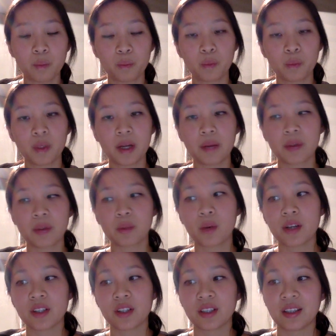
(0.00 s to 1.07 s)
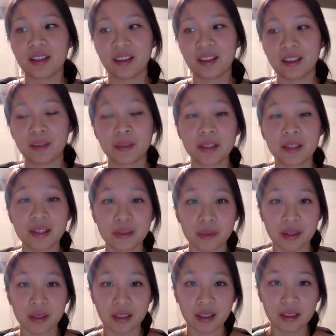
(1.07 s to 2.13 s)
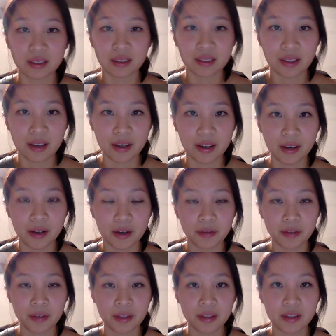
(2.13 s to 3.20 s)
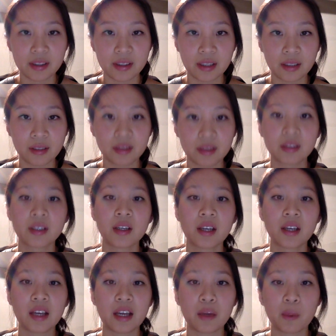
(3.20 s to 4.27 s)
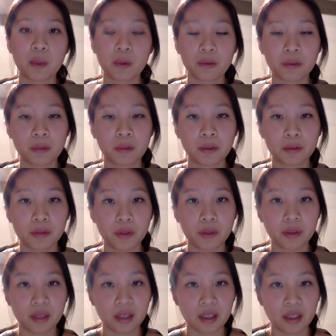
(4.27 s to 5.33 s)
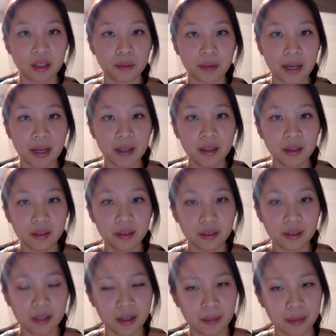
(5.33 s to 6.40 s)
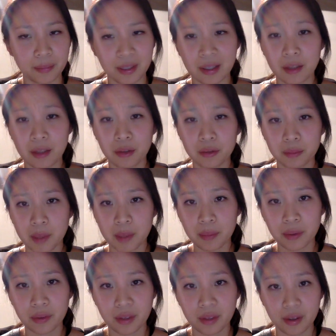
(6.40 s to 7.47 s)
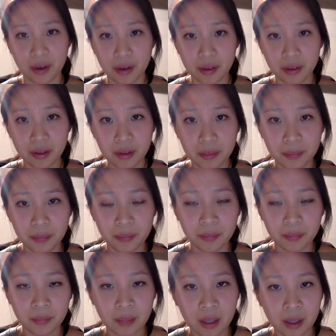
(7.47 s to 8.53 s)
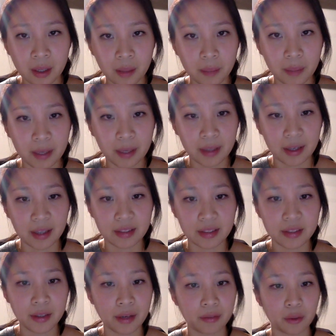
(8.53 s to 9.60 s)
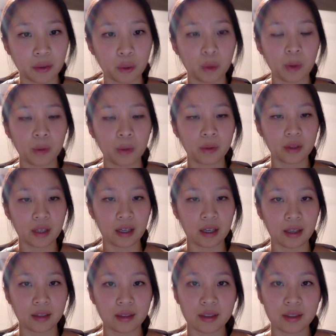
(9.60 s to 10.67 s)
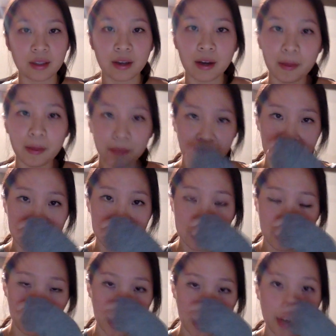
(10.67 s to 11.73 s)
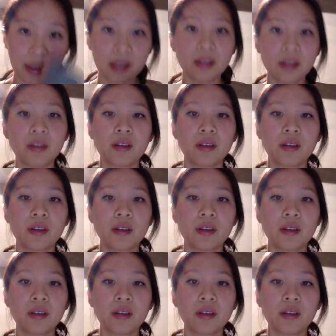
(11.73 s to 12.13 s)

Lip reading: When I was watching it and obsessed with it, a friend sent a quote from a review that he had read, and I don't remember the author, but I still have the quote, and he's comparing